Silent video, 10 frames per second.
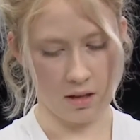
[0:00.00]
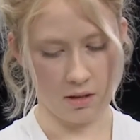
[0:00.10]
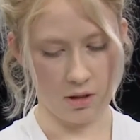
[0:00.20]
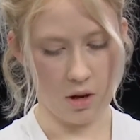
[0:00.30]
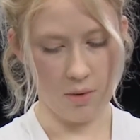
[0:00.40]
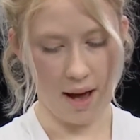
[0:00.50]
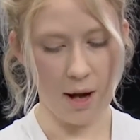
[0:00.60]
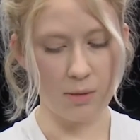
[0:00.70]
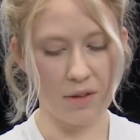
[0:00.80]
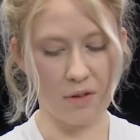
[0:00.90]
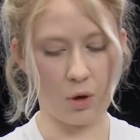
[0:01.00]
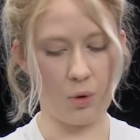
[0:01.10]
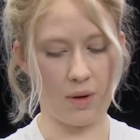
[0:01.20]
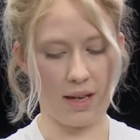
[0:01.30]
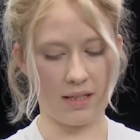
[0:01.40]
So how
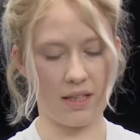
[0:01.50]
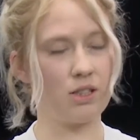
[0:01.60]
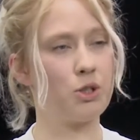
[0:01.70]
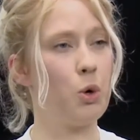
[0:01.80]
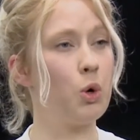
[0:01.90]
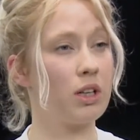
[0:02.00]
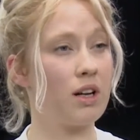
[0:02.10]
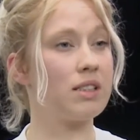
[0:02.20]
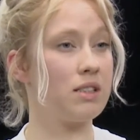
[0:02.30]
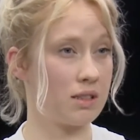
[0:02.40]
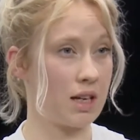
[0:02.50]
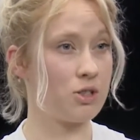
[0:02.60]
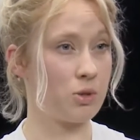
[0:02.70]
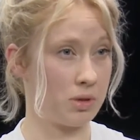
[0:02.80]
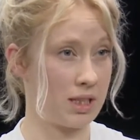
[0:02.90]
difficult is it to organise and
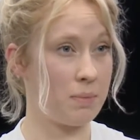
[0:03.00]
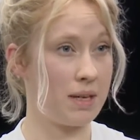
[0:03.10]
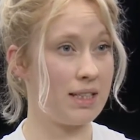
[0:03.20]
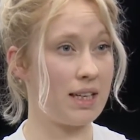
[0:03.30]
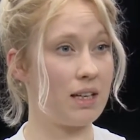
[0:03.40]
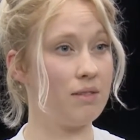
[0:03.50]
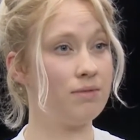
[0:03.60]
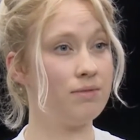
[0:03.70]
schedule CPD?